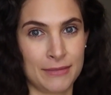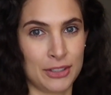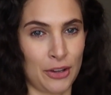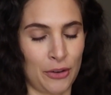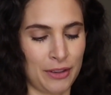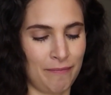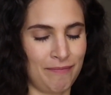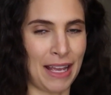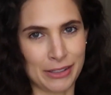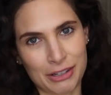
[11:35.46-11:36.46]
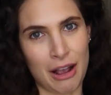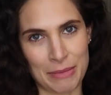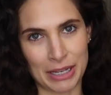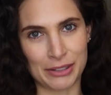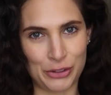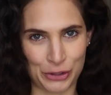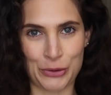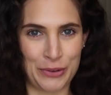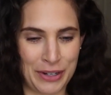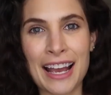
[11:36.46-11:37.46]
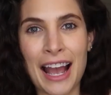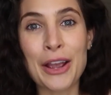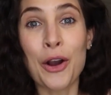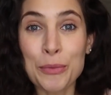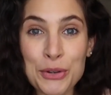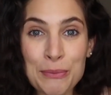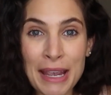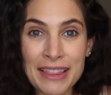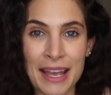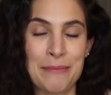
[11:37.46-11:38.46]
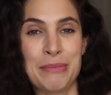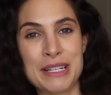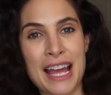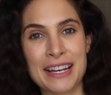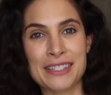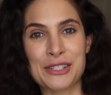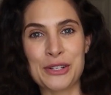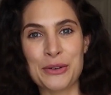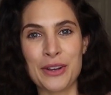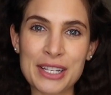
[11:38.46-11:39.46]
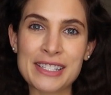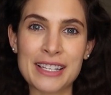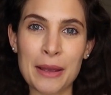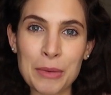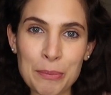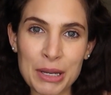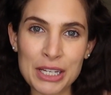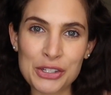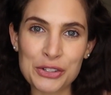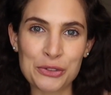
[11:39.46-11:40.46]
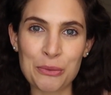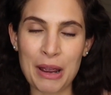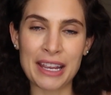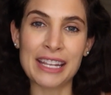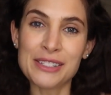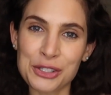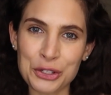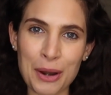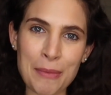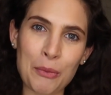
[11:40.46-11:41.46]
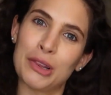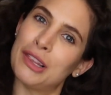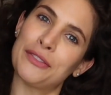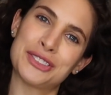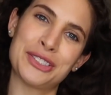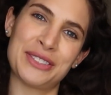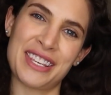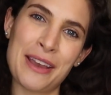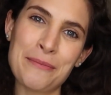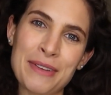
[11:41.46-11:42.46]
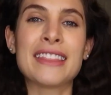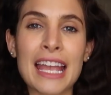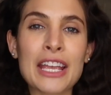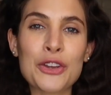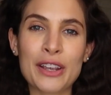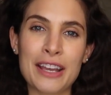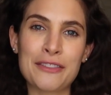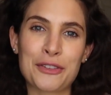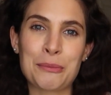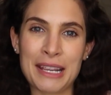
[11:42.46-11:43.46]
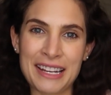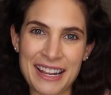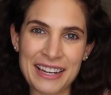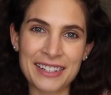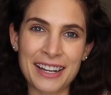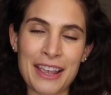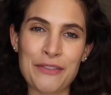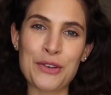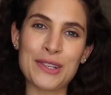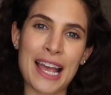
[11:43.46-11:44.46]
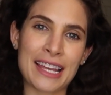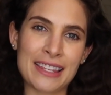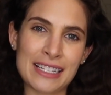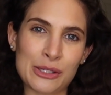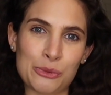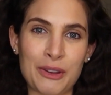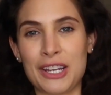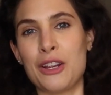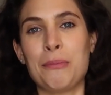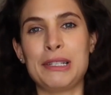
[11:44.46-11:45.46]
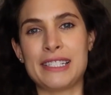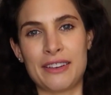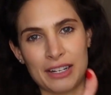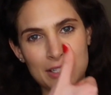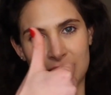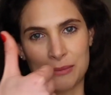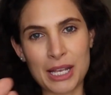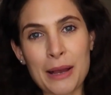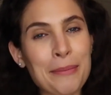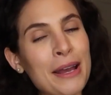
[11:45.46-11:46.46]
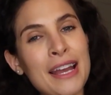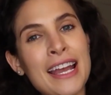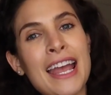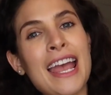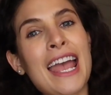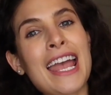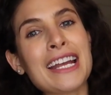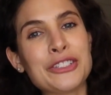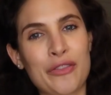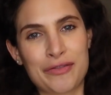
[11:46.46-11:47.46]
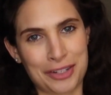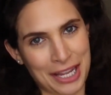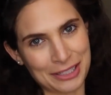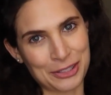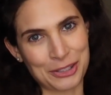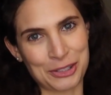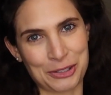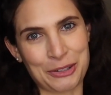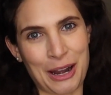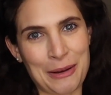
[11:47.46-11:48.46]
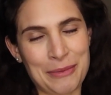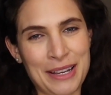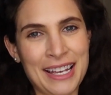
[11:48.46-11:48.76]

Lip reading: So that's coming soon. I hope you make the empanadas too. You can send me pictures to my Instagram. I would love to see them. Thank you again for being here. If you like this video, please give it a thumbs up, and don't forget to subscribe.